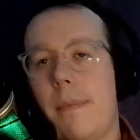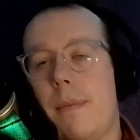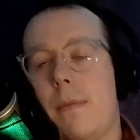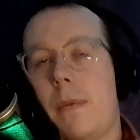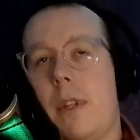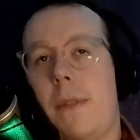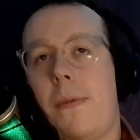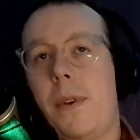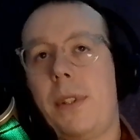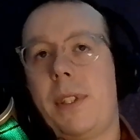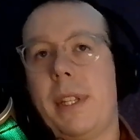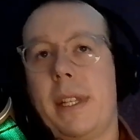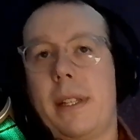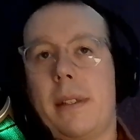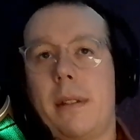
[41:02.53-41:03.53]
Well, the
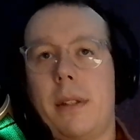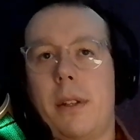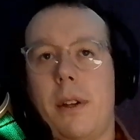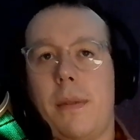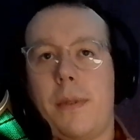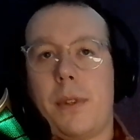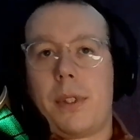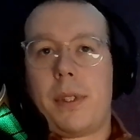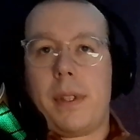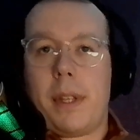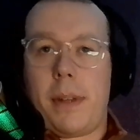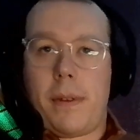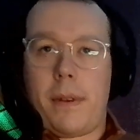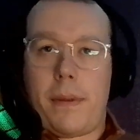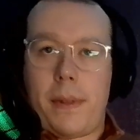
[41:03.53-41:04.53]
first thing, if
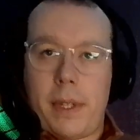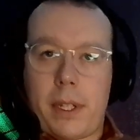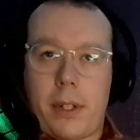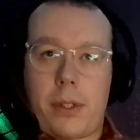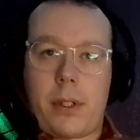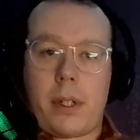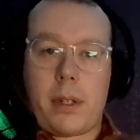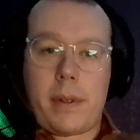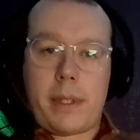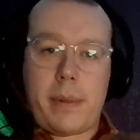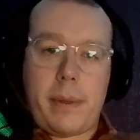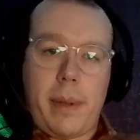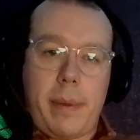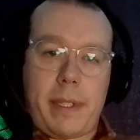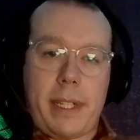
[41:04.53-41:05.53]
you feel like you're struggling with
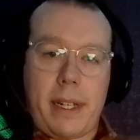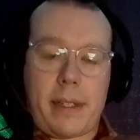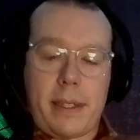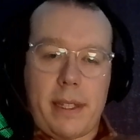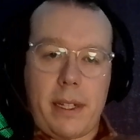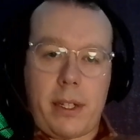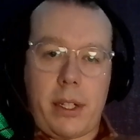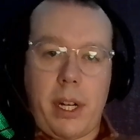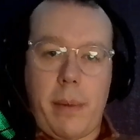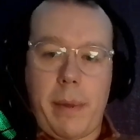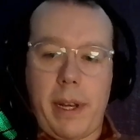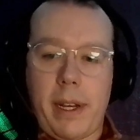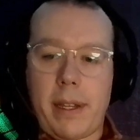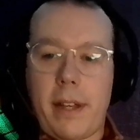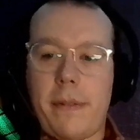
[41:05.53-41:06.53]
some type of sex addiction, I
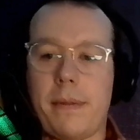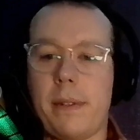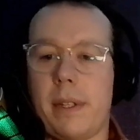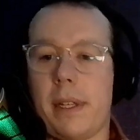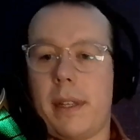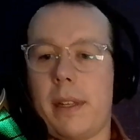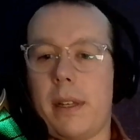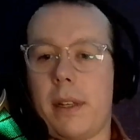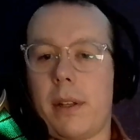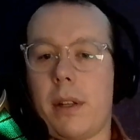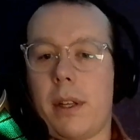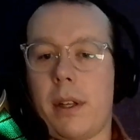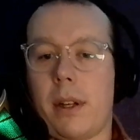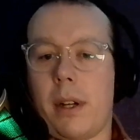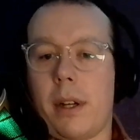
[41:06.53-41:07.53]
mean, definitely
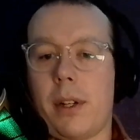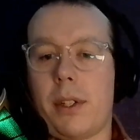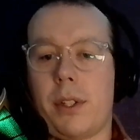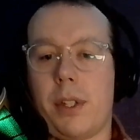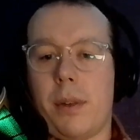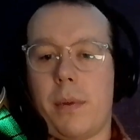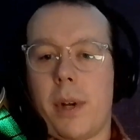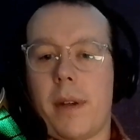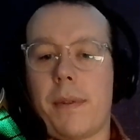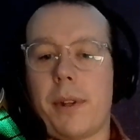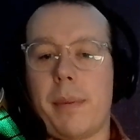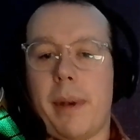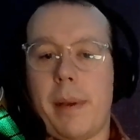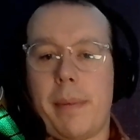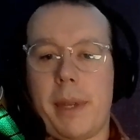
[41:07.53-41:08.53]
encourage, wherever
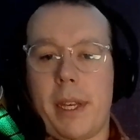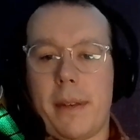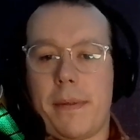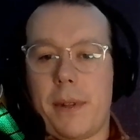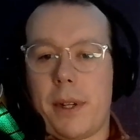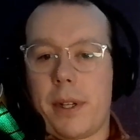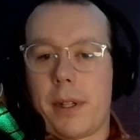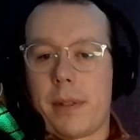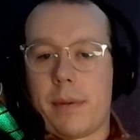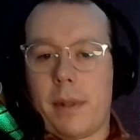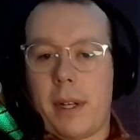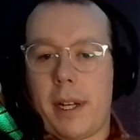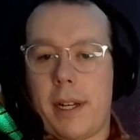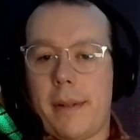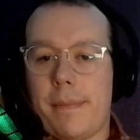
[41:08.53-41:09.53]
you might be, if you're
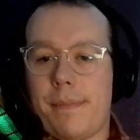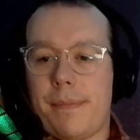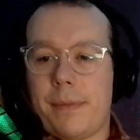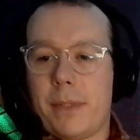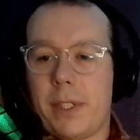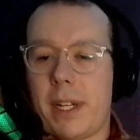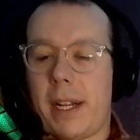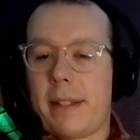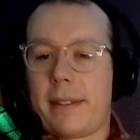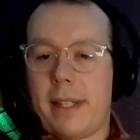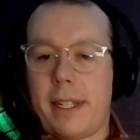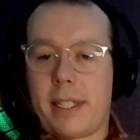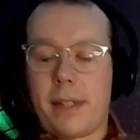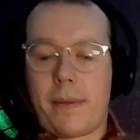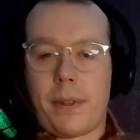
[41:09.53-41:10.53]
United
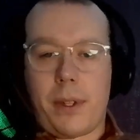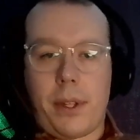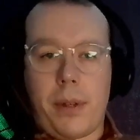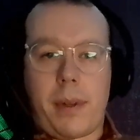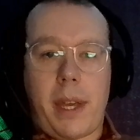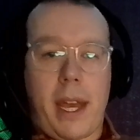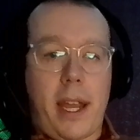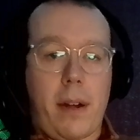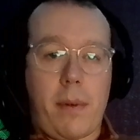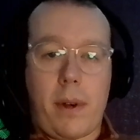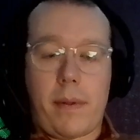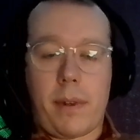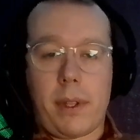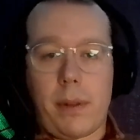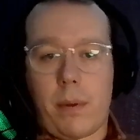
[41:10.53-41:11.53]
States, if you're in the UK or
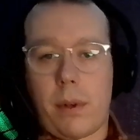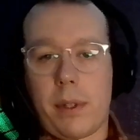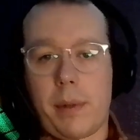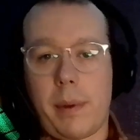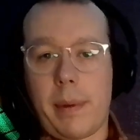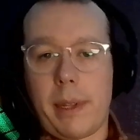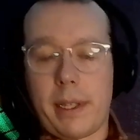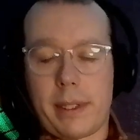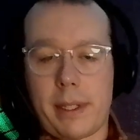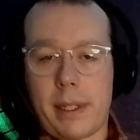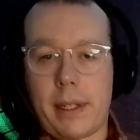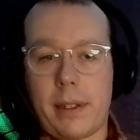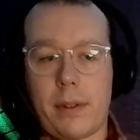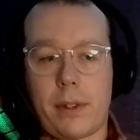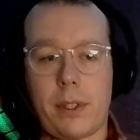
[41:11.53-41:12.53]
wherever in the world you may be
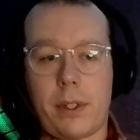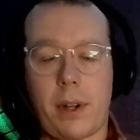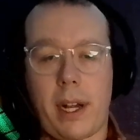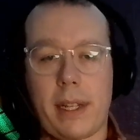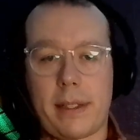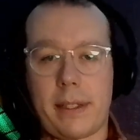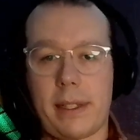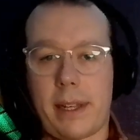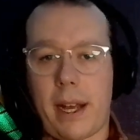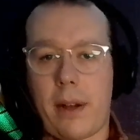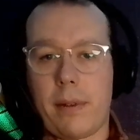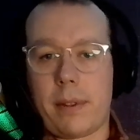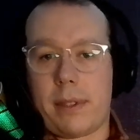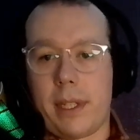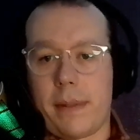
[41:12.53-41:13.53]
listening, to try to seek
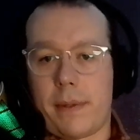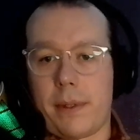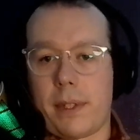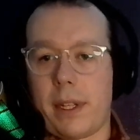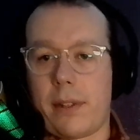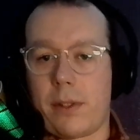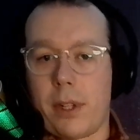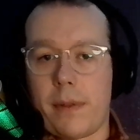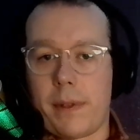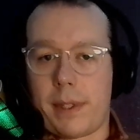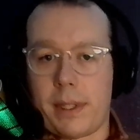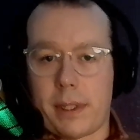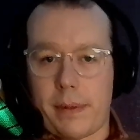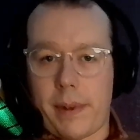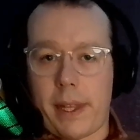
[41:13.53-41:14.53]
out and see if there's any
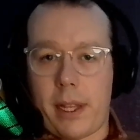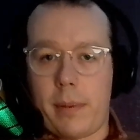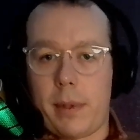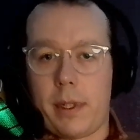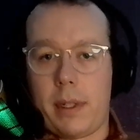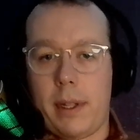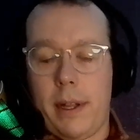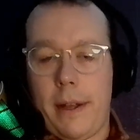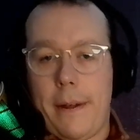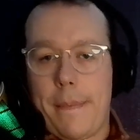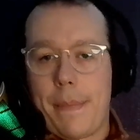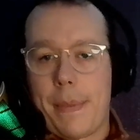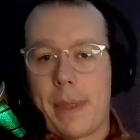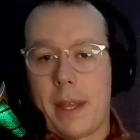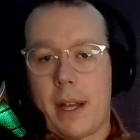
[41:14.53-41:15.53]
services available.
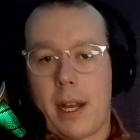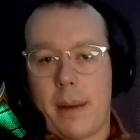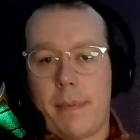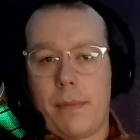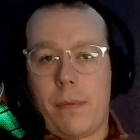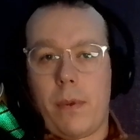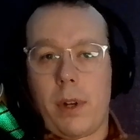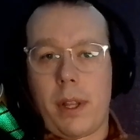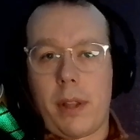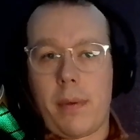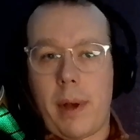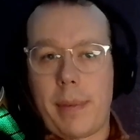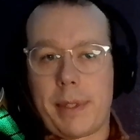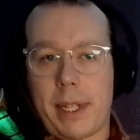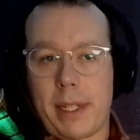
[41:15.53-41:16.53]
One of the
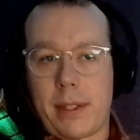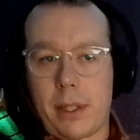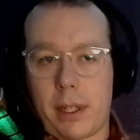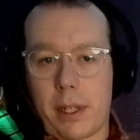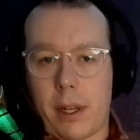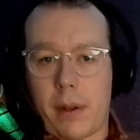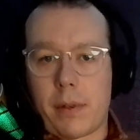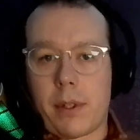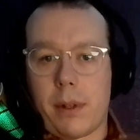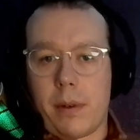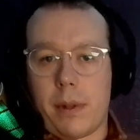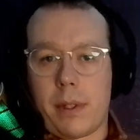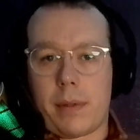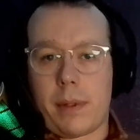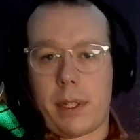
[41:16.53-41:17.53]
websites you can go
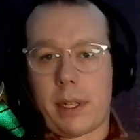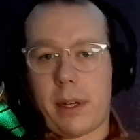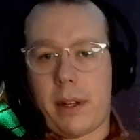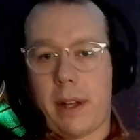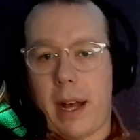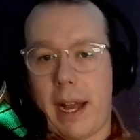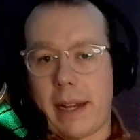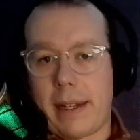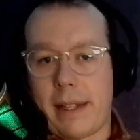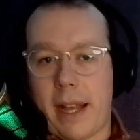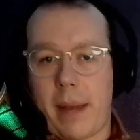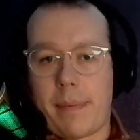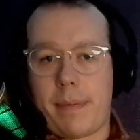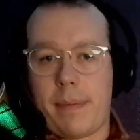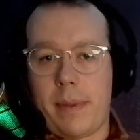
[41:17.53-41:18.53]
to is what they call ITAP.